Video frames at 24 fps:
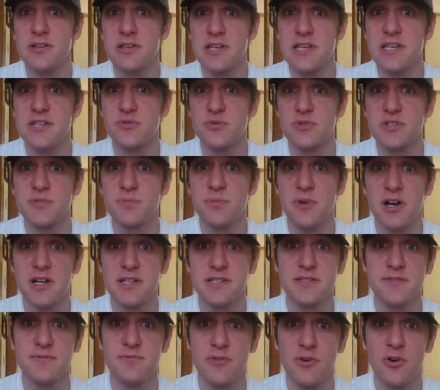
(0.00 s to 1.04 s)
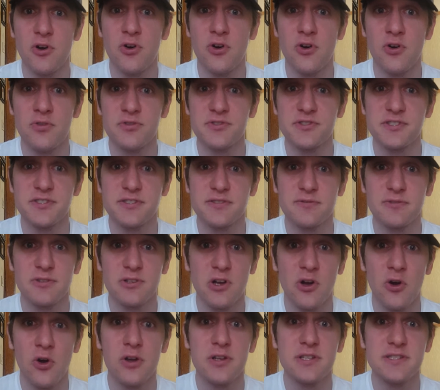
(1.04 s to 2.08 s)
His response involves
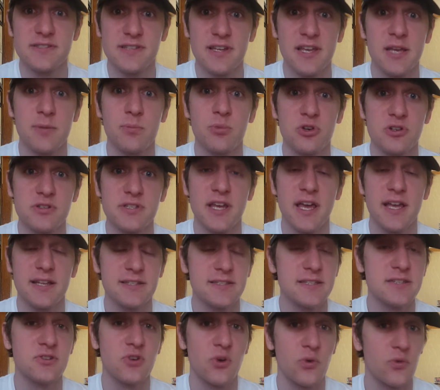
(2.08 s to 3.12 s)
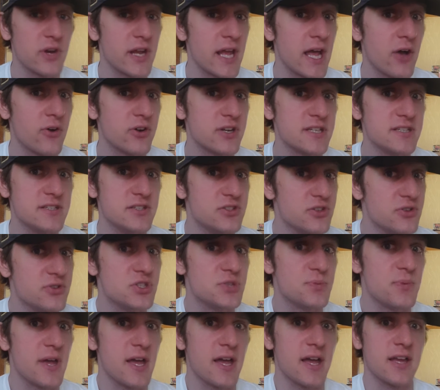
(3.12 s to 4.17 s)
saying protecting your reality,
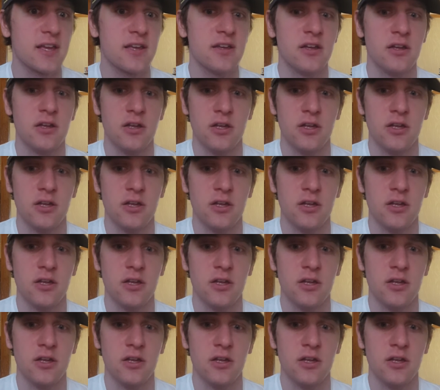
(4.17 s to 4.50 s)
douchebag.